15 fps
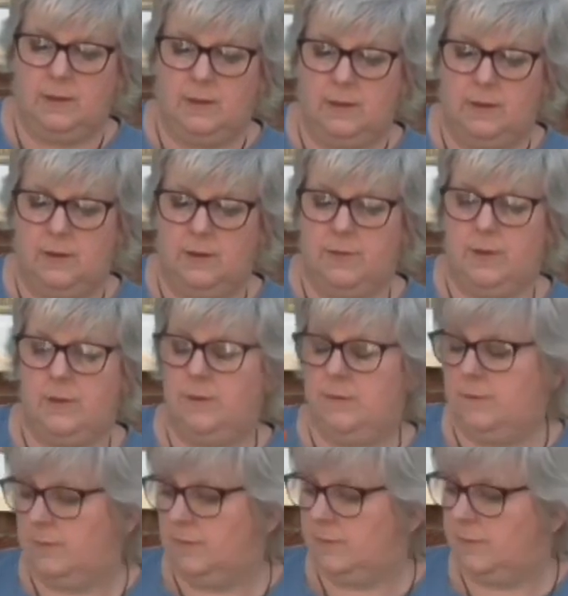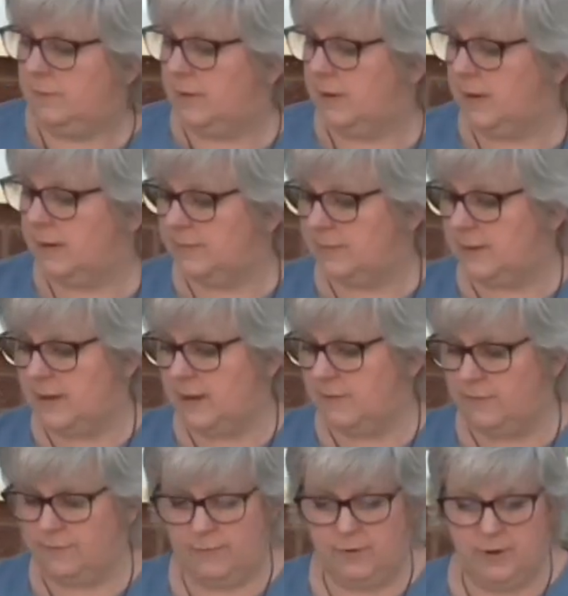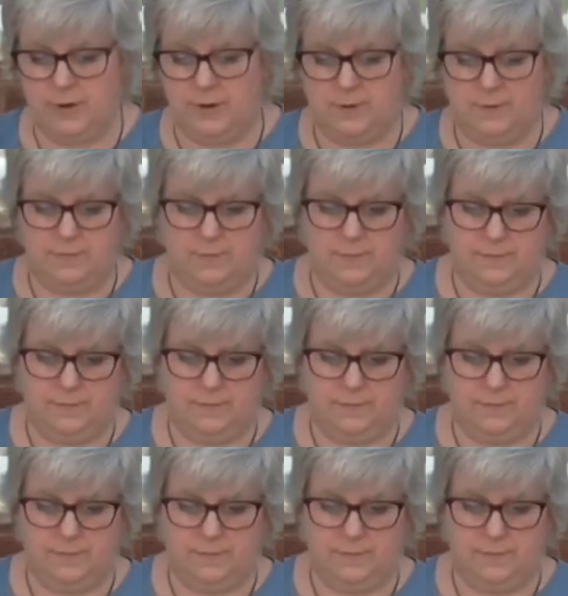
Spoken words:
another nice layer of glue.